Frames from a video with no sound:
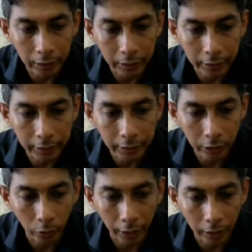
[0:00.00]
digital
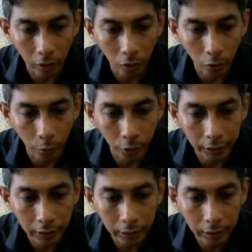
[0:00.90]
to analog
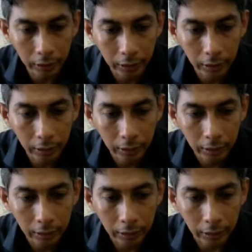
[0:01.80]
converter
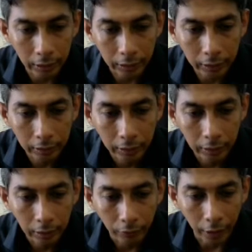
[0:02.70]
here.
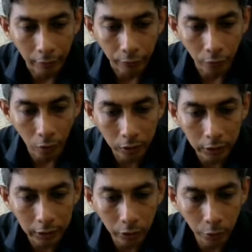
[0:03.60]
We have 4
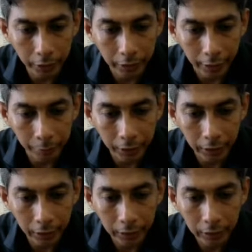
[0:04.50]
32-bit timer
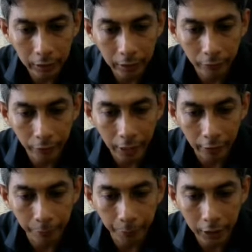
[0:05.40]
here. We
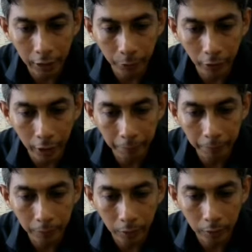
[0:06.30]
have PWM
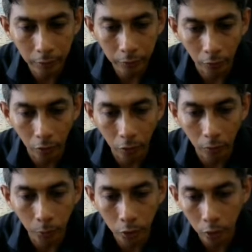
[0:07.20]
for
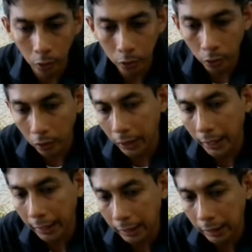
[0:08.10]
motor control, or
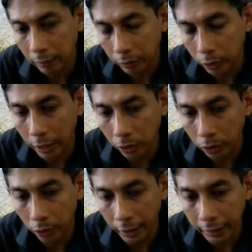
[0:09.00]
you can
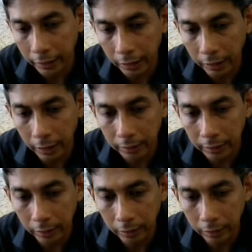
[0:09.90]
control anything
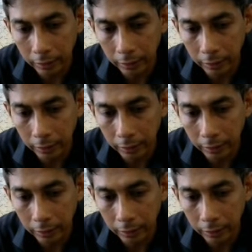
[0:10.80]
actually